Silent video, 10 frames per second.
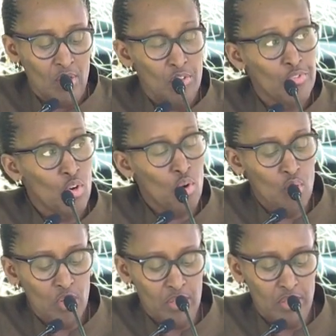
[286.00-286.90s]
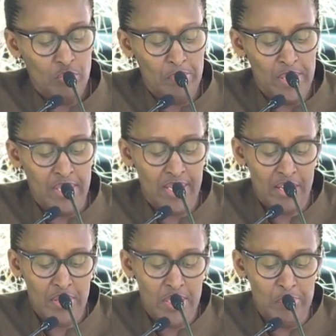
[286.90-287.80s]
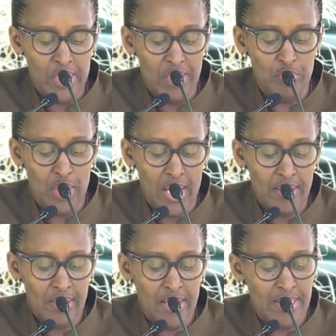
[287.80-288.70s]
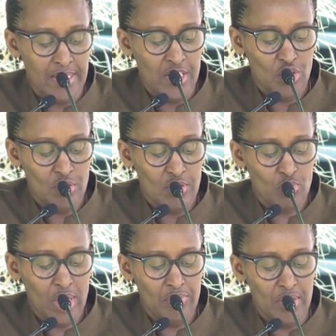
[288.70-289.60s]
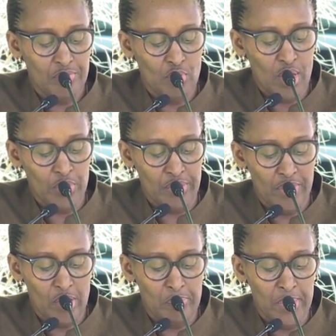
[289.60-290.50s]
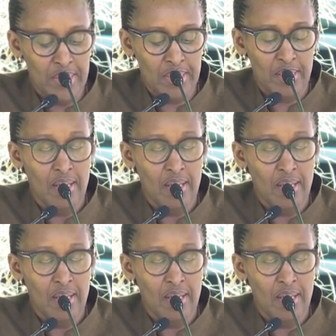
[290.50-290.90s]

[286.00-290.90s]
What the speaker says: For all we may currently believe we lack as nations striving for our development,